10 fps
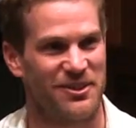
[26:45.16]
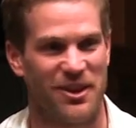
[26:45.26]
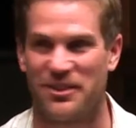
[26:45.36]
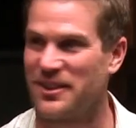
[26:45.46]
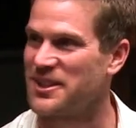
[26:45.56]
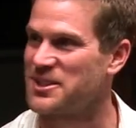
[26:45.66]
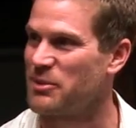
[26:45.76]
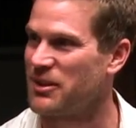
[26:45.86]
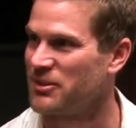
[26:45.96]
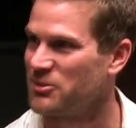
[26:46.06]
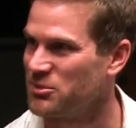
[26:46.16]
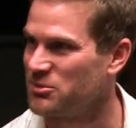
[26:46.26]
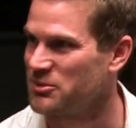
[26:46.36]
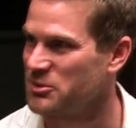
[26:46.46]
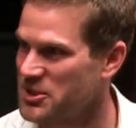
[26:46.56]
I think that's about all
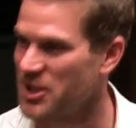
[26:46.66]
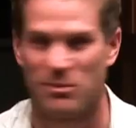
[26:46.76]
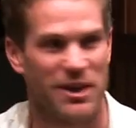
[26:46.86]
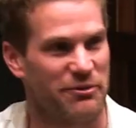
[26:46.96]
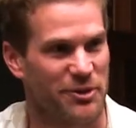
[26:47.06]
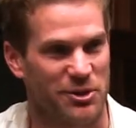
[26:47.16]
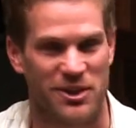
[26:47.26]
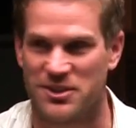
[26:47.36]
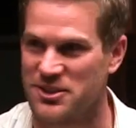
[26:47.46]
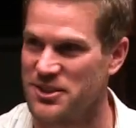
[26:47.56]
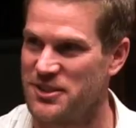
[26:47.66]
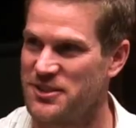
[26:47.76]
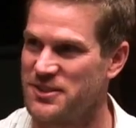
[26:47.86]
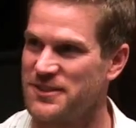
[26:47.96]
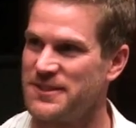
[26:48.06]
Thanks for bringing me out for
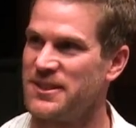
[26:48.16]
questions.